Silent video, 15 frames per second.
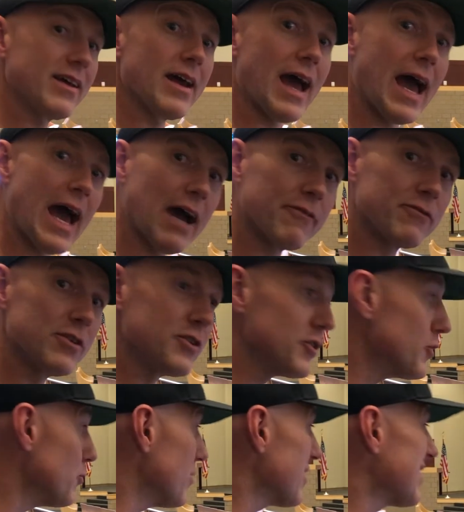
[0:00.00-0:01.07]
have to do
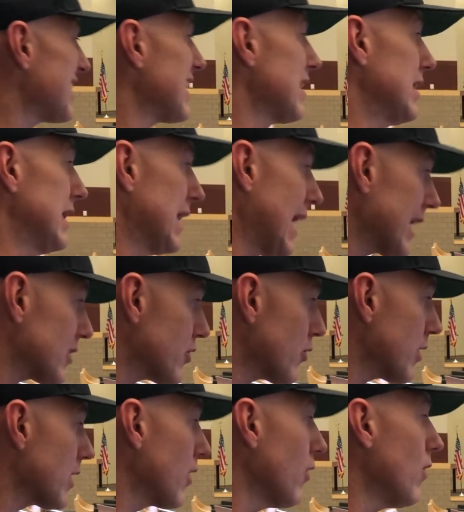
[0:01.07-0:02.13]
with the
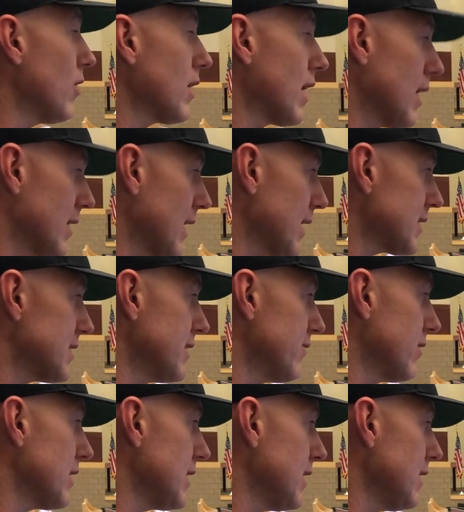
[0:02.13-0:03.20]
electrical
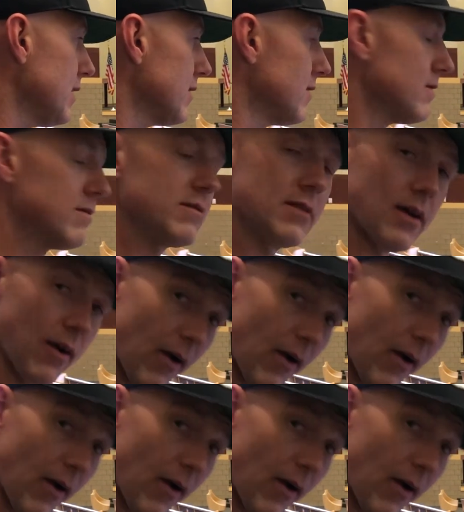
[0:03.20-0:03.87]
connectivity. All